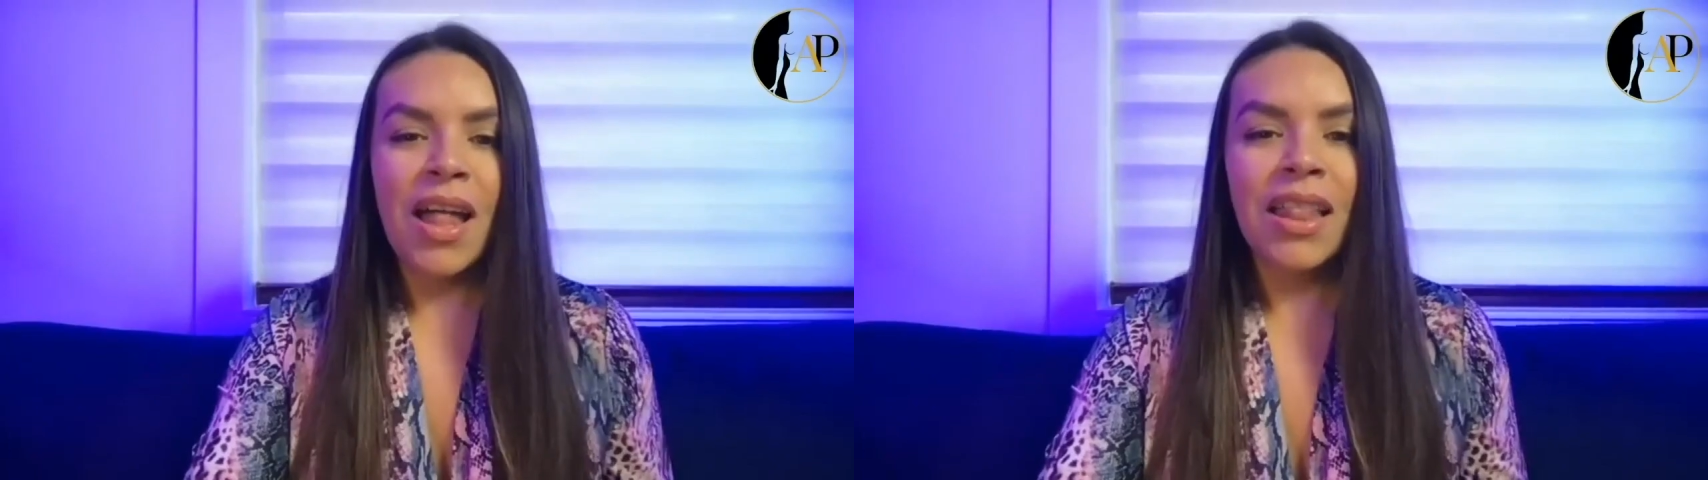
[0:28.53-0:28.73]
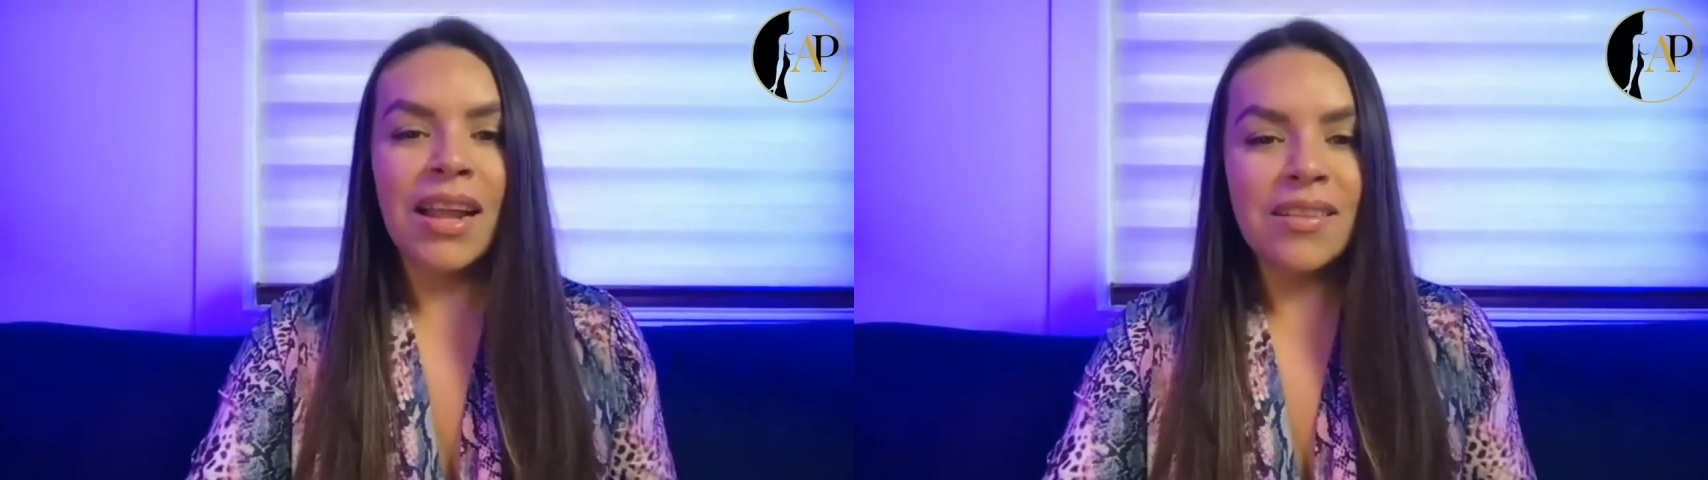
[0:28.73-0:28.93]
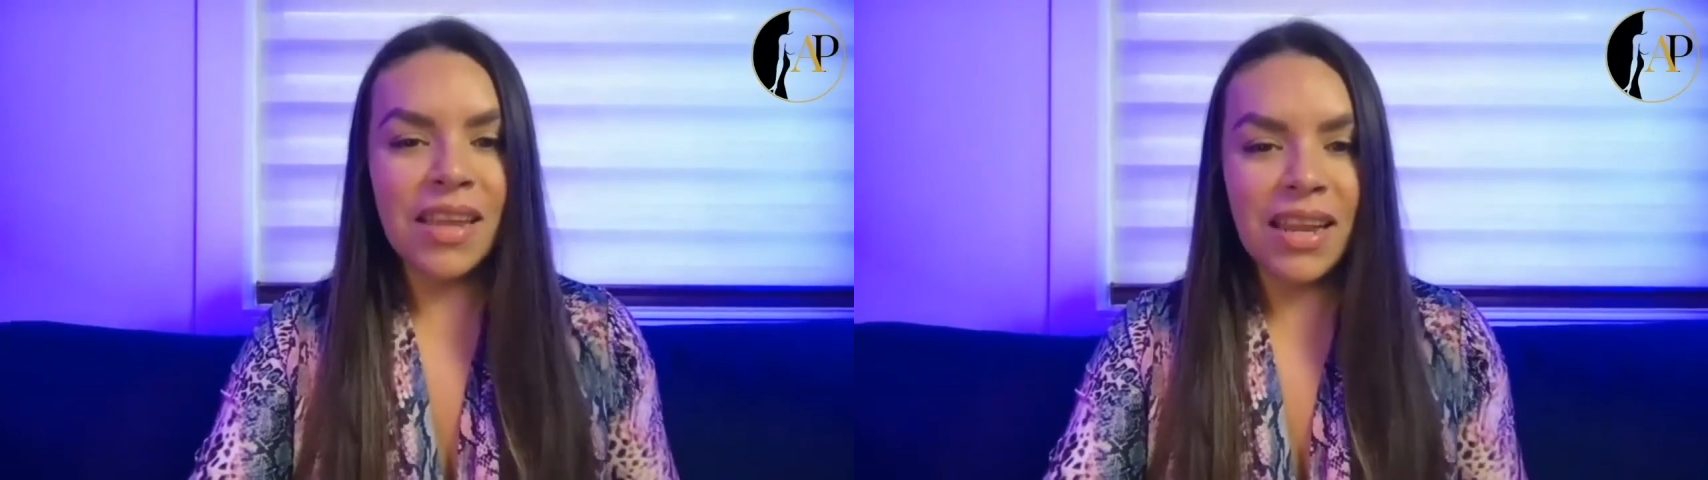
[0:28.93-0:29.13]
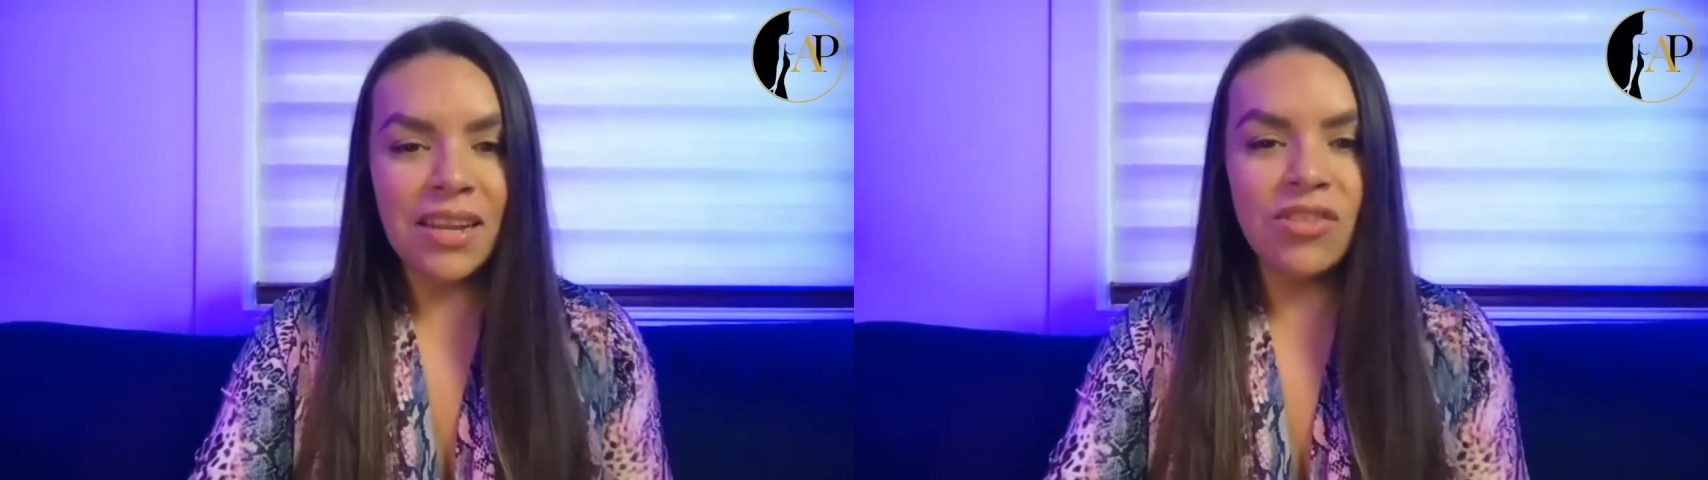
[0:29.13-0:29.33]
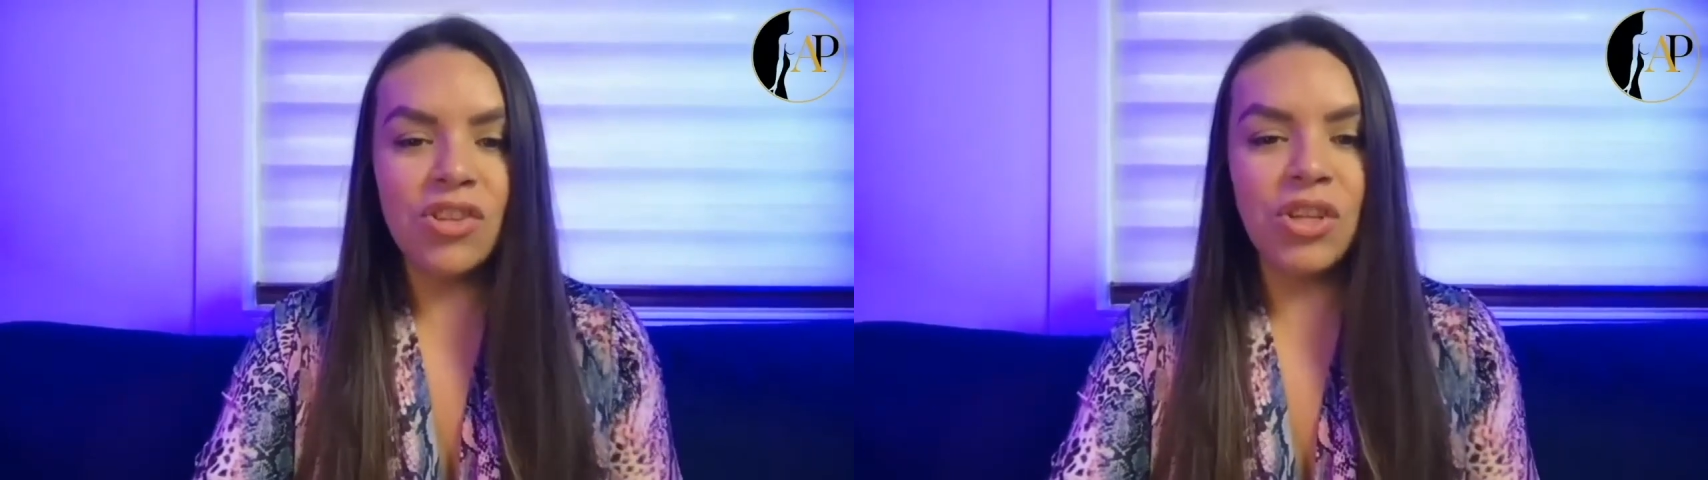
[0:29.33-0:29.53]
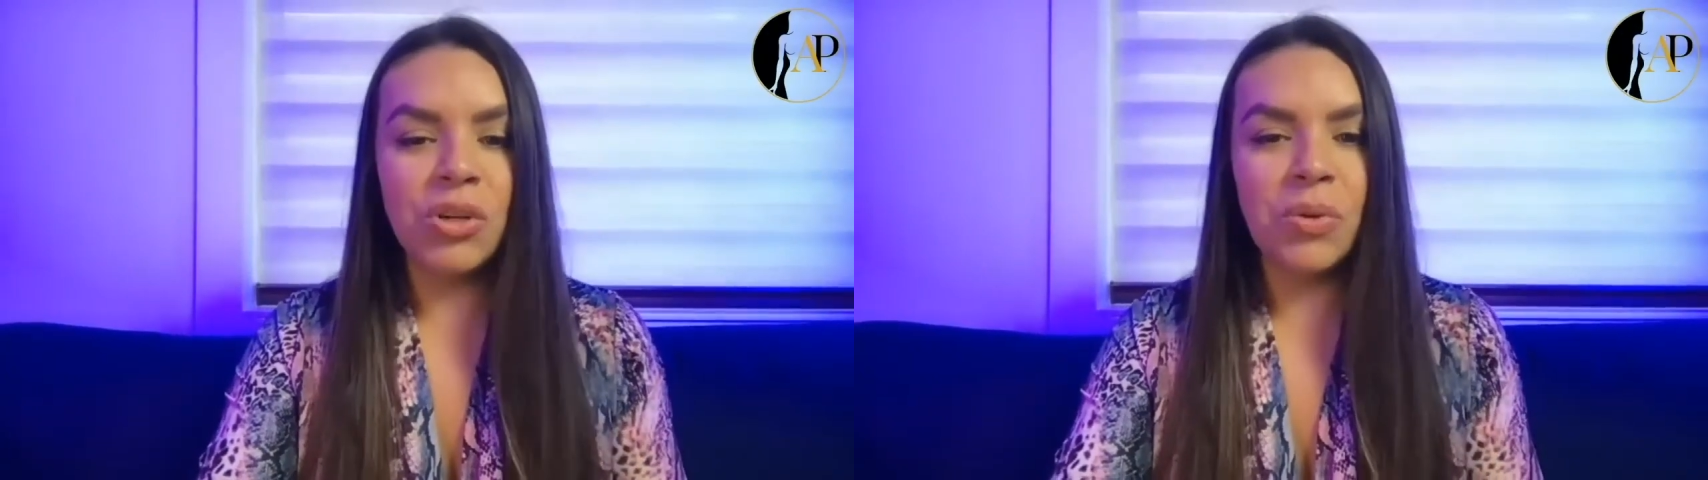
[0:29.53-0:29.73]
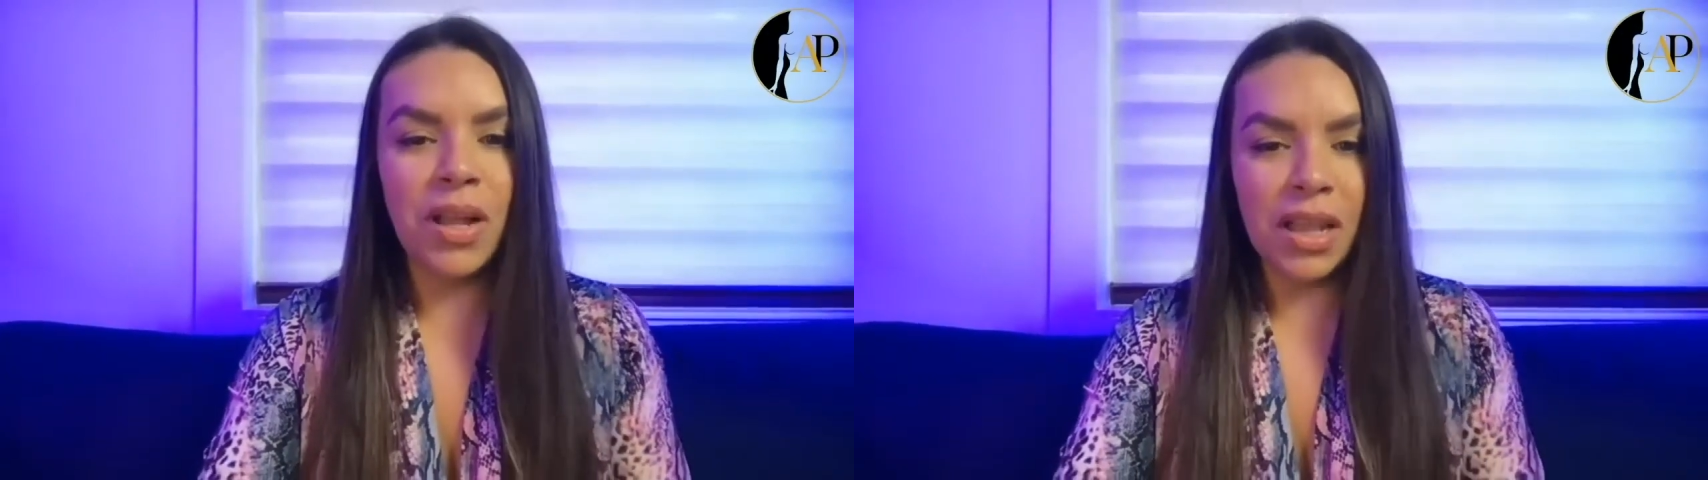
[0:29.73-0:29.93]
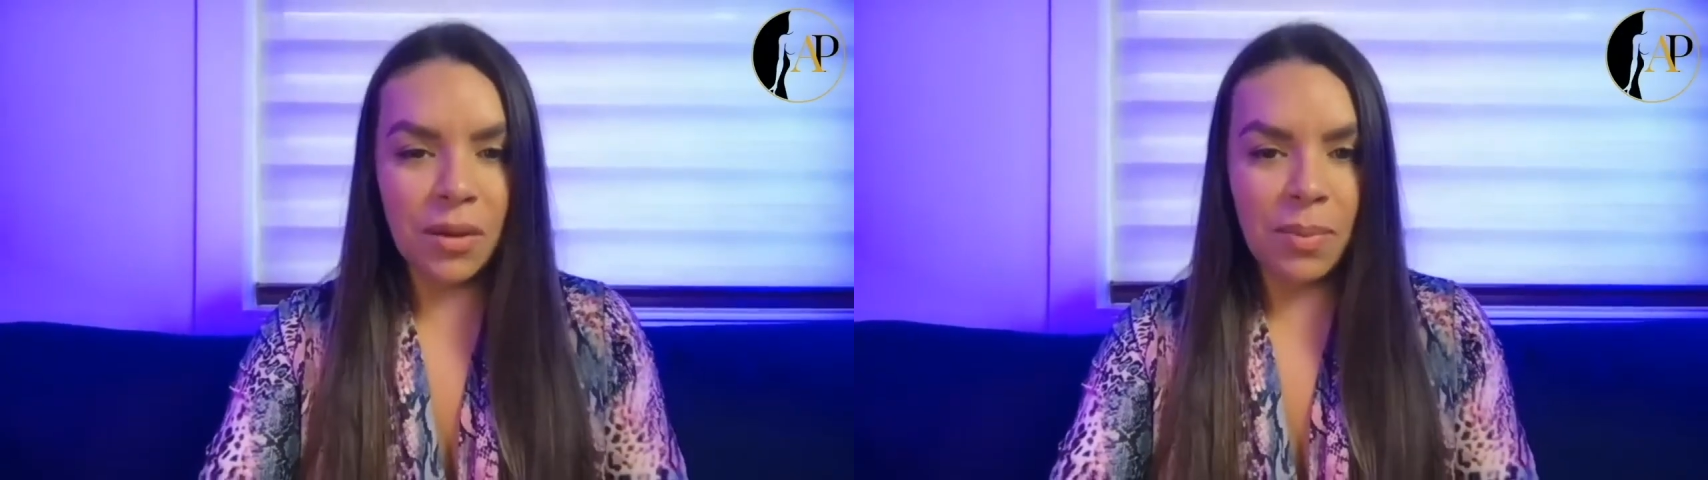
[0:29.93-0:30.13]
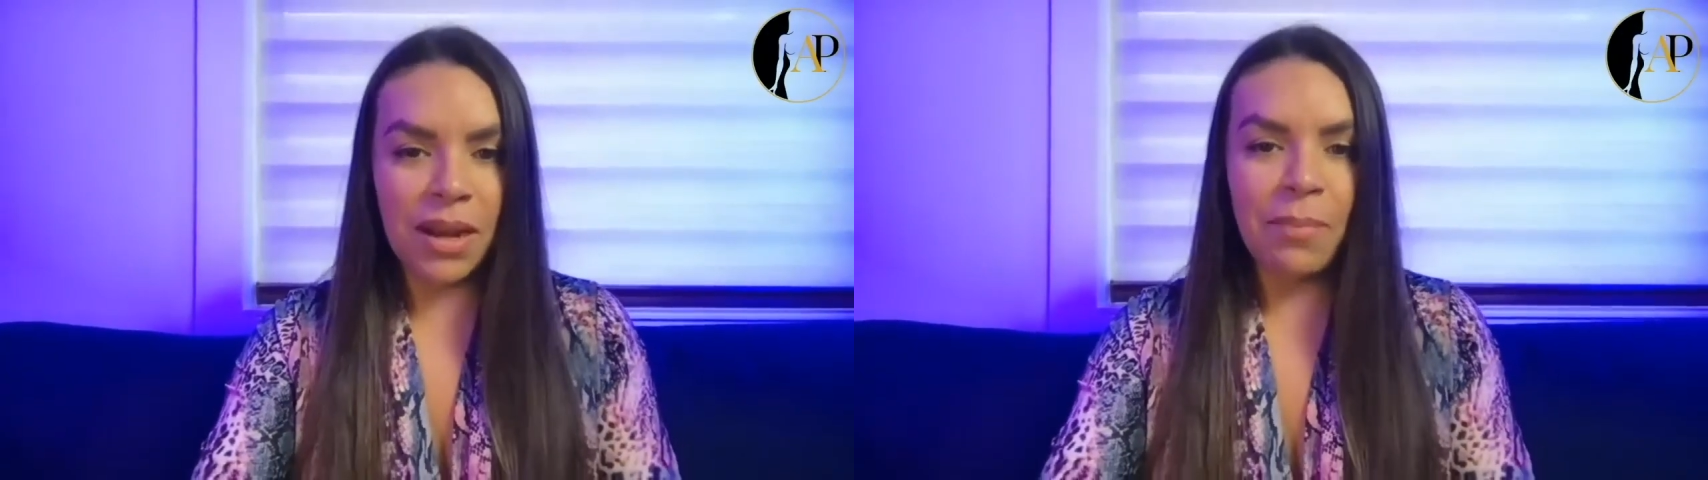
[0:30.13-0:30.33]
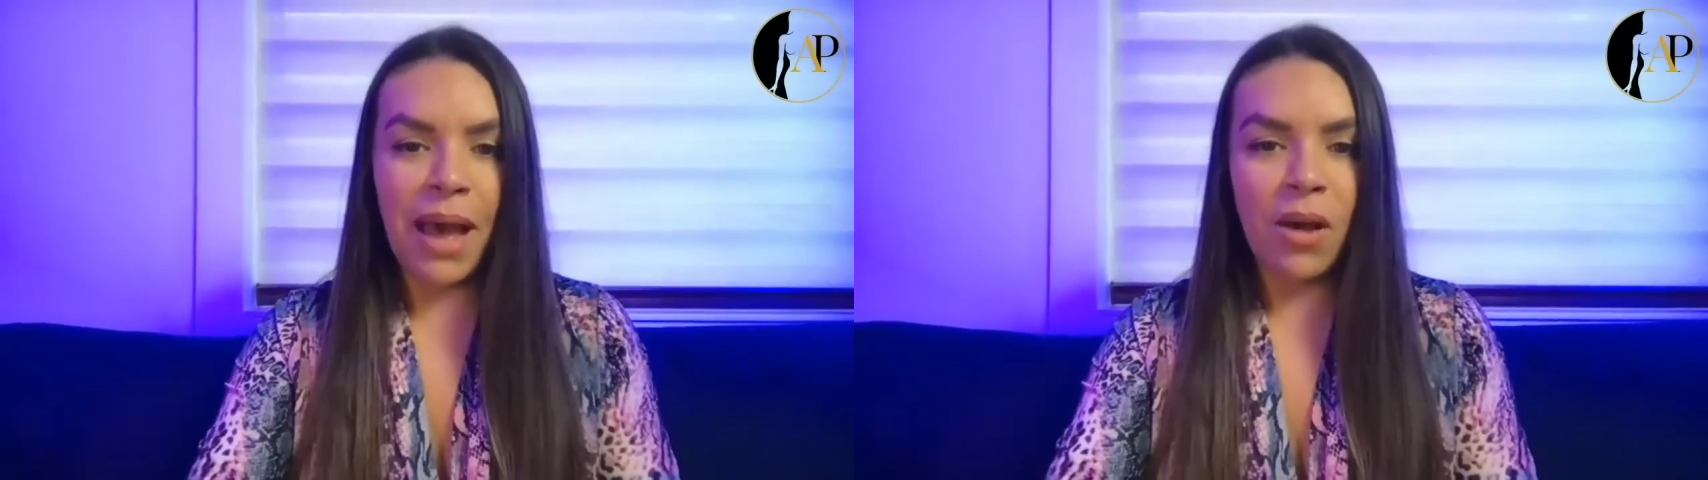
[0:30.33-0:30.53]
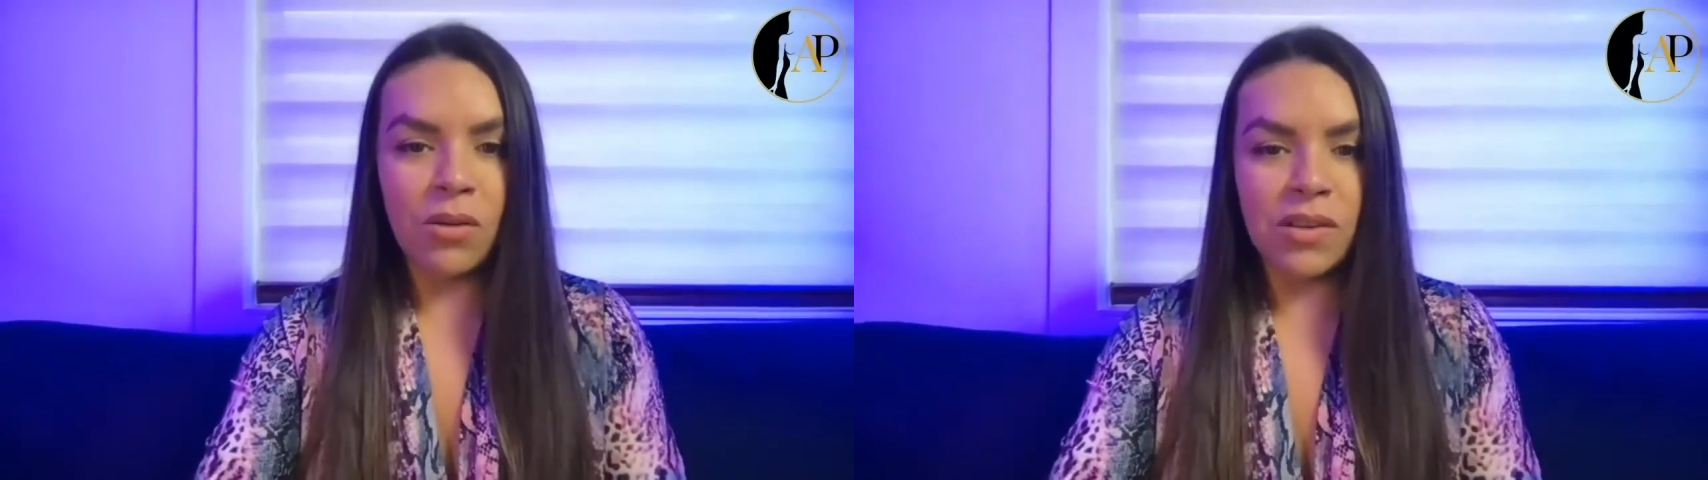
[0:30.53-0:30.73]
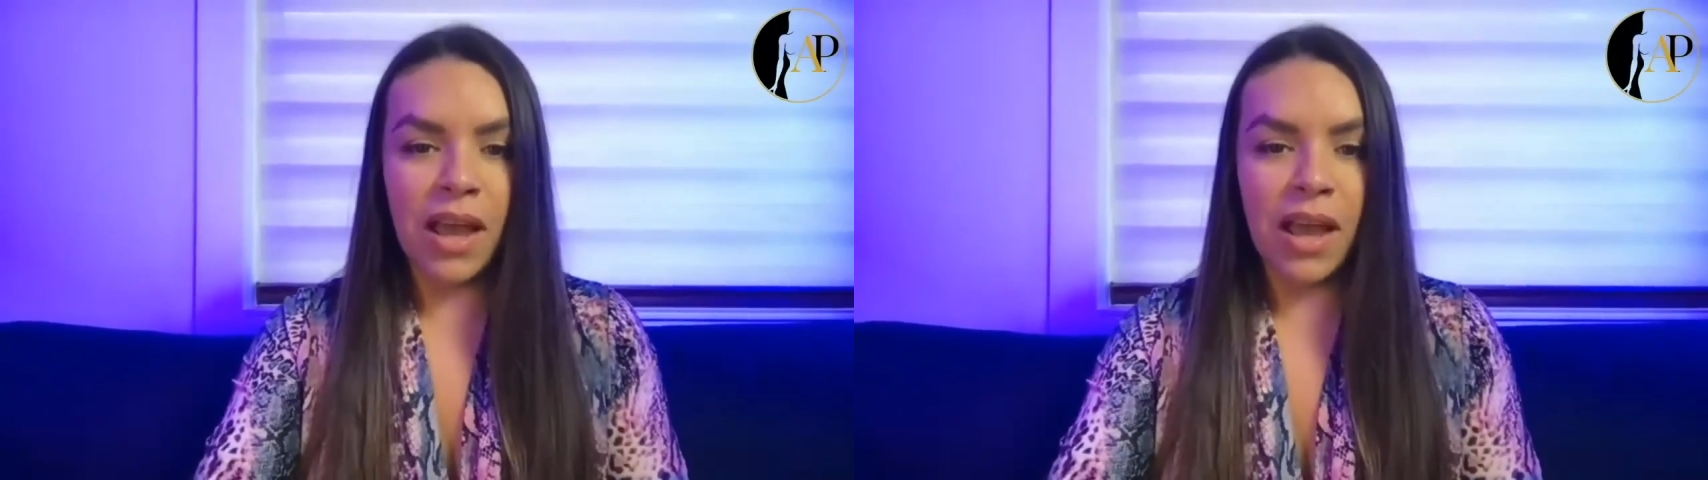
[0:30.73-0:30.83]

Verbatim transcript: let's get into a little bit about